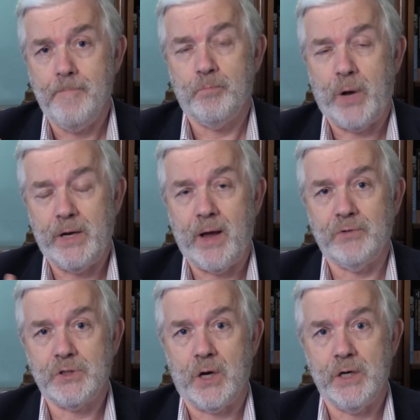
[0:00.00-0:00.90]
paid
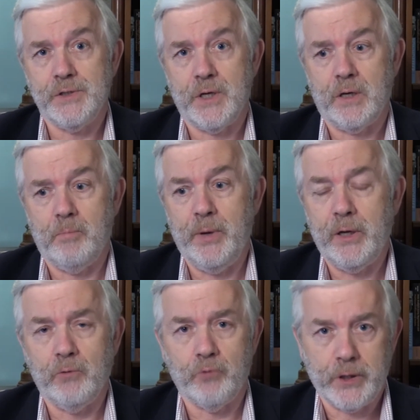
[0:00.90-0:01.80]
advertising
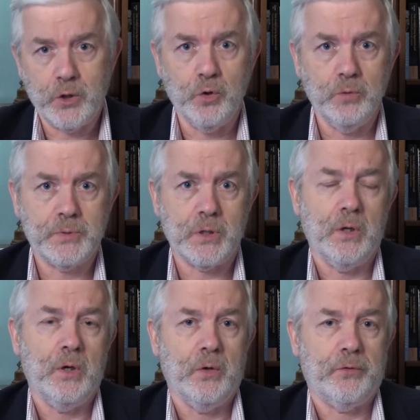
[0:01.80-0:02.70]
being recouped
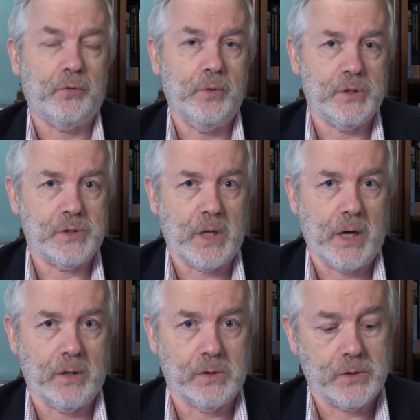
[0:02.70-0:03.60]
through your
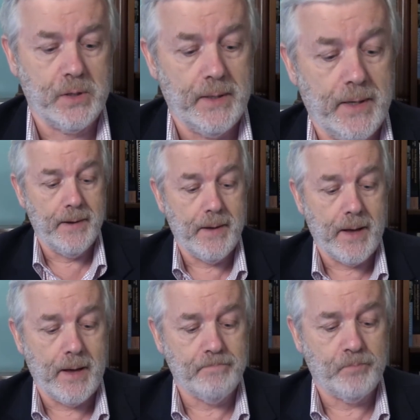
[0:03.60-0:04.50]
sales.
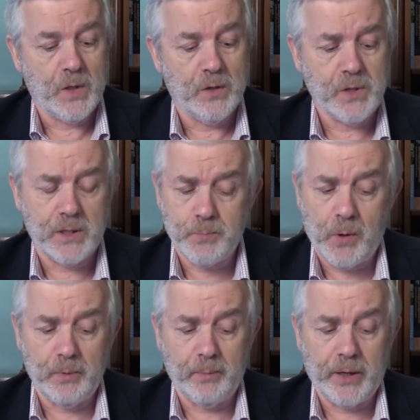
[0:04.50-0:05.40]
Um, so that's
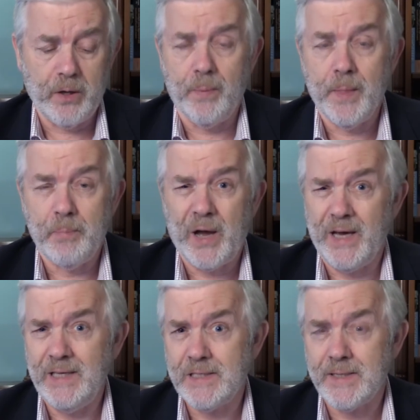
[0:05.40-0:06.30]
probably on the
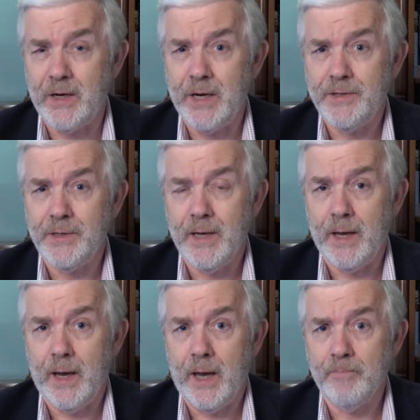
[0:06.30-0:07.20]
paid side.
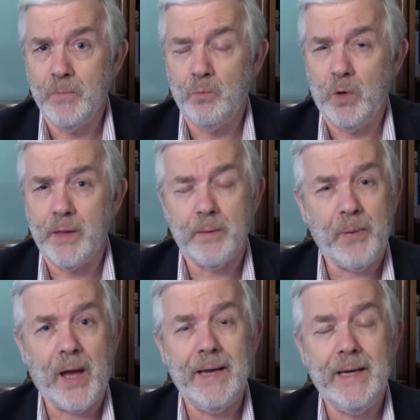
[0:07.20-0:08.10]
Um, what other
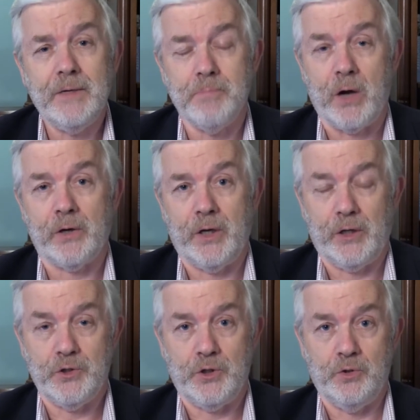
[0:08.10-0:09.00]
paid
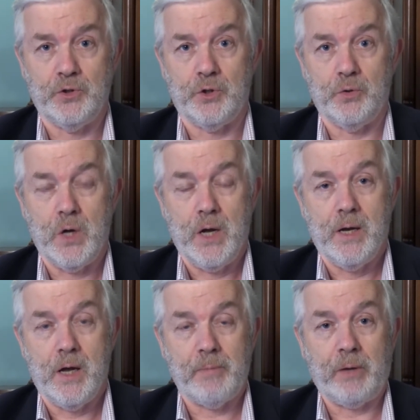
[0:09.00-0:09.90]
marketing do you do?
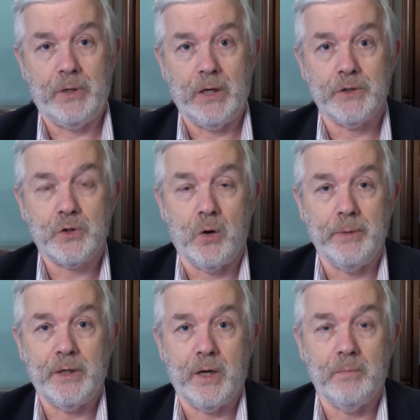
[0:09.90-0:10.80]
Uh, maybe you'd like to
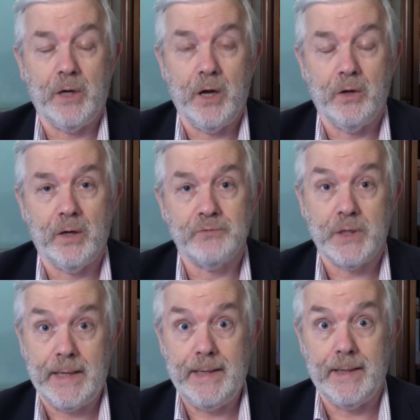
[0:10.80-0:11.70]
comment down below. I'd love to
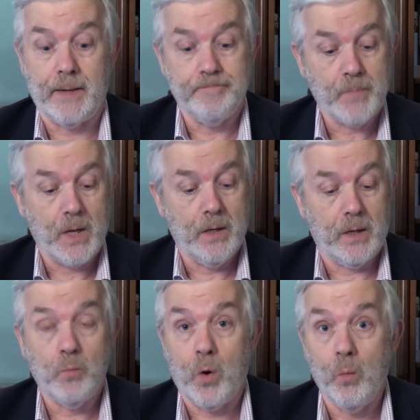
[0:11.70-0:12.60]
hear
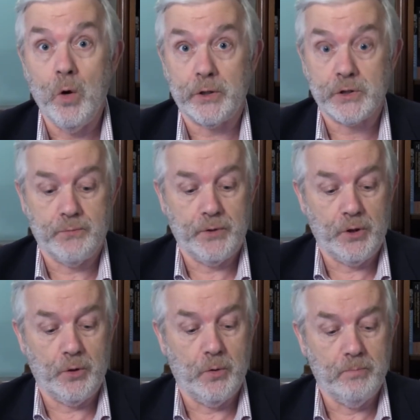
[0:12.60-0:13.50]
and what works for
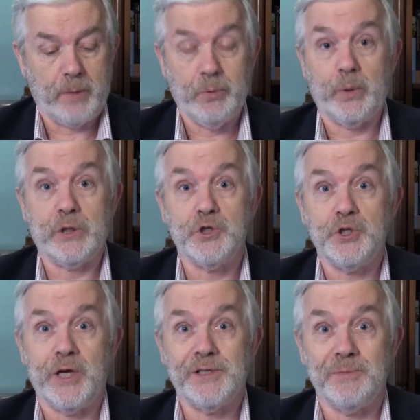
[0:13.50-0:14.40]
you. Maybe we can
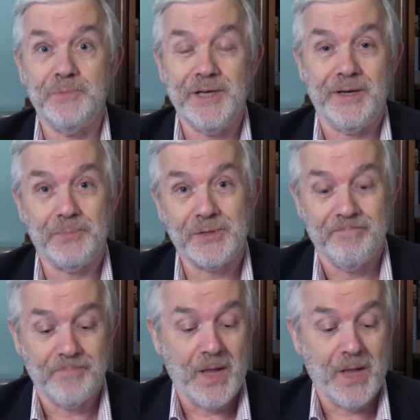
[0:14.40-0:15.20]
share some tips.